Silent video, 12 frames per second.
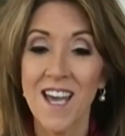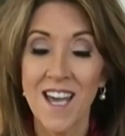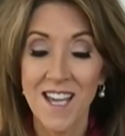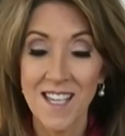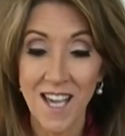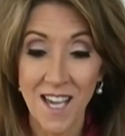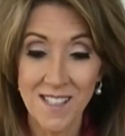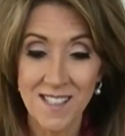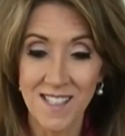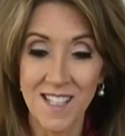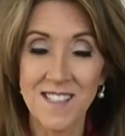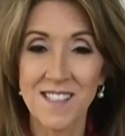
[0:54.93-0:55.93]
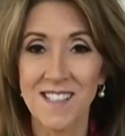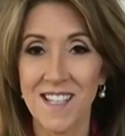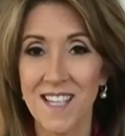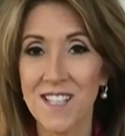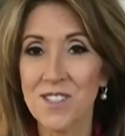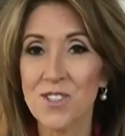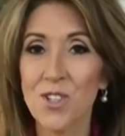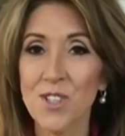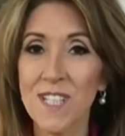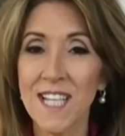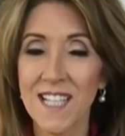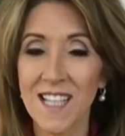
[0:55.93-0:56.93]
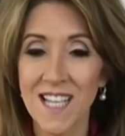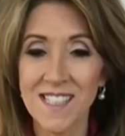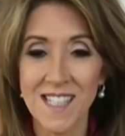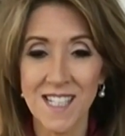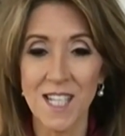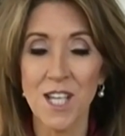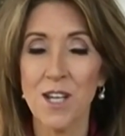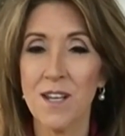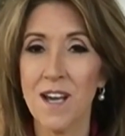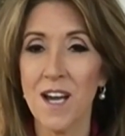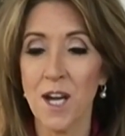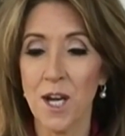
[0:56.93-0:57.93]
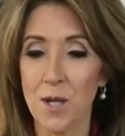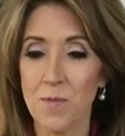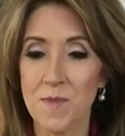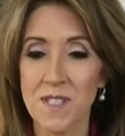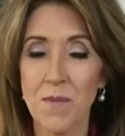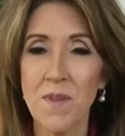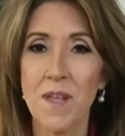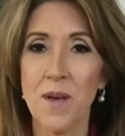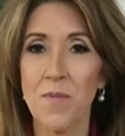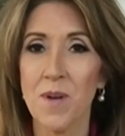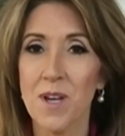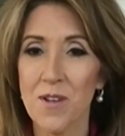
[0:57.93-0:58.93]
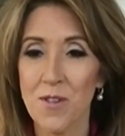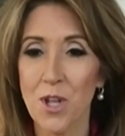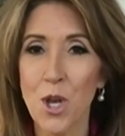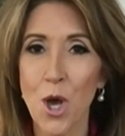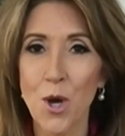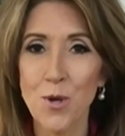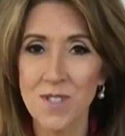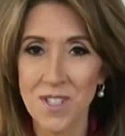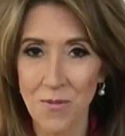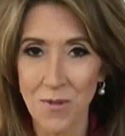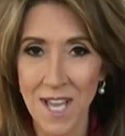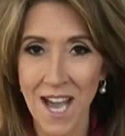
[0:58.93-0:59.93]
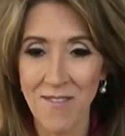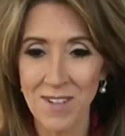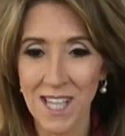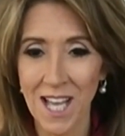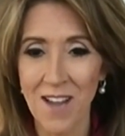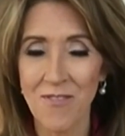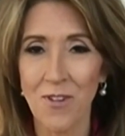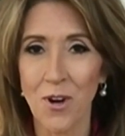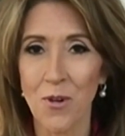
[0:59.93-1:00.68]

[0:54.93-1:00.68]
Yes, it's certainly a lesson in some of the no's that we have in life are